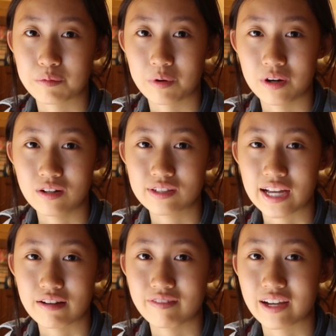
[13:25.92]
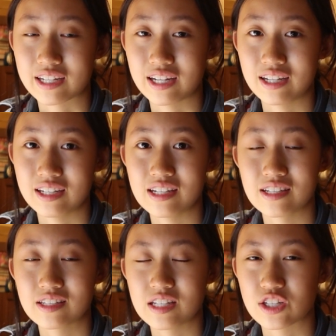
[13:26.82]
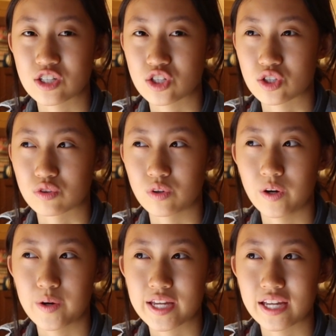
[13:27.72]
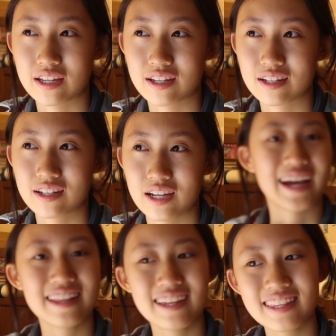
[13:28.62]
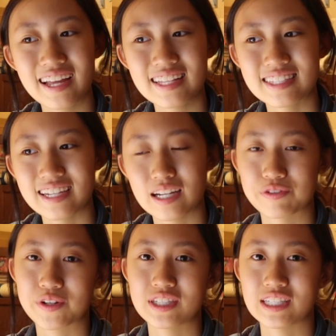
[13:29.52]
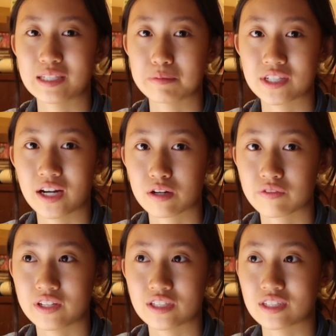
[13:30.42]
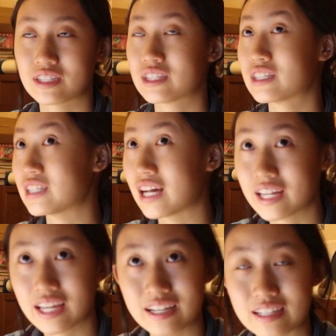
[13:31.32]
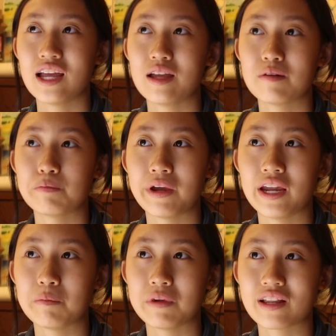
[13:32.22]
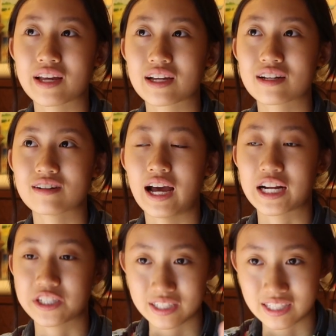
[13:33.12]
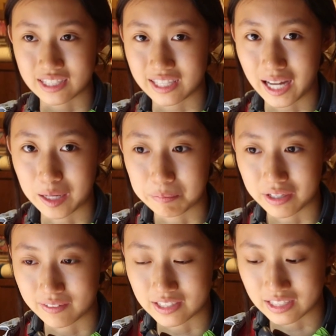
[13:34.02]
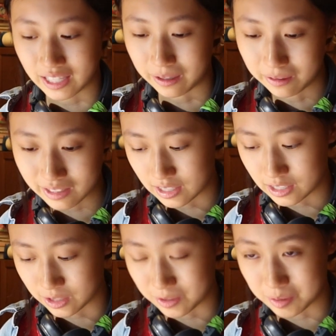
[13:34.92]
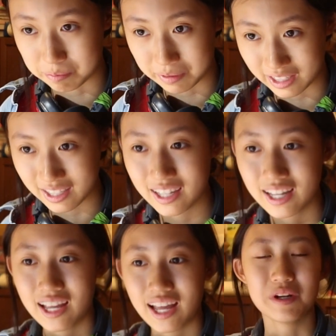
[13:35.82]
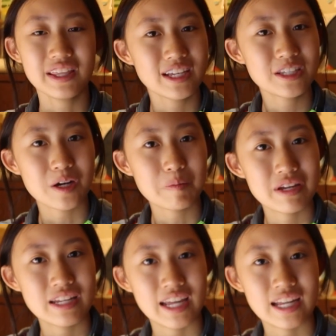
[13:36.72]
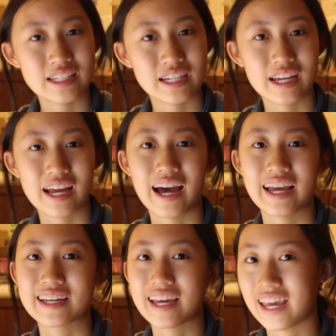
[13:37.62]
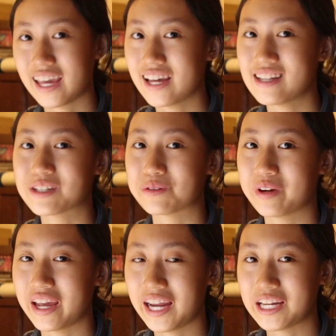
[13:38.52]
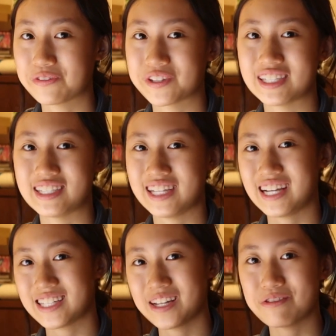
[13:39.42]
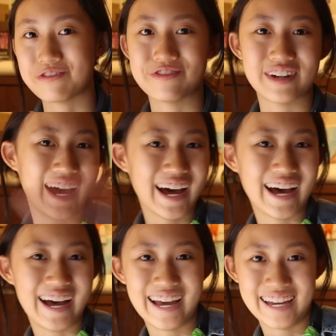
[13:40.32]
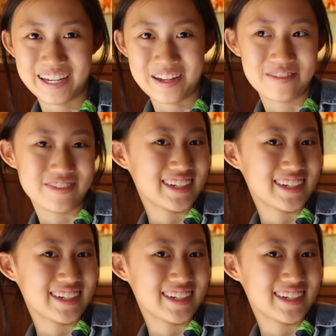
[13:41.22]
world that Vecna is destroying. I think that scene, of course, the cinematography is just stunning. It made me like actually see how big of a scale this is going to be. With this open ending, I can't wait for season 5.